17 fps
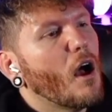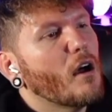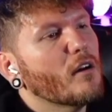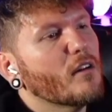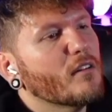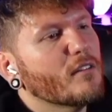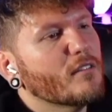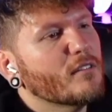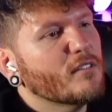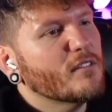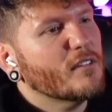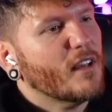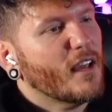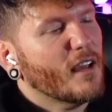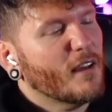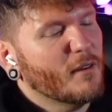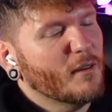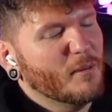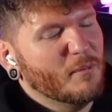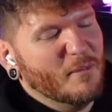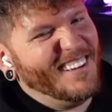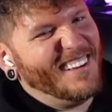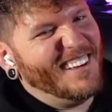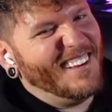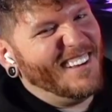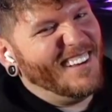Yeah. Yeah.
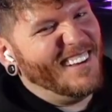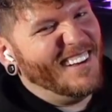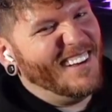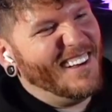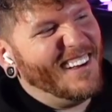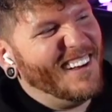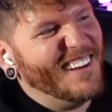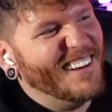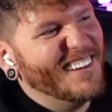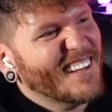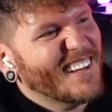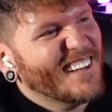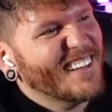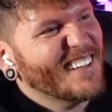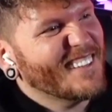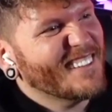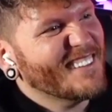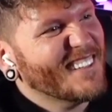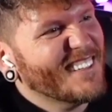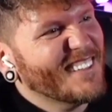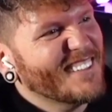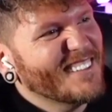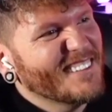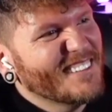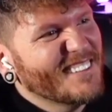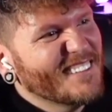Guy ain't
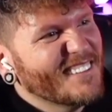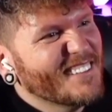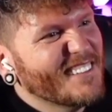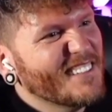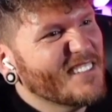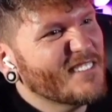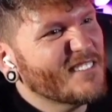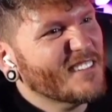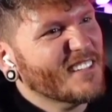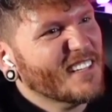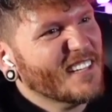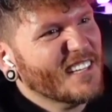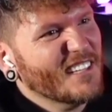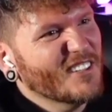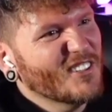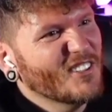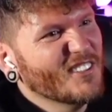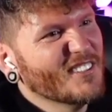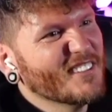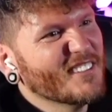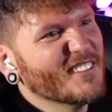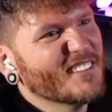dead. He's gonna heal.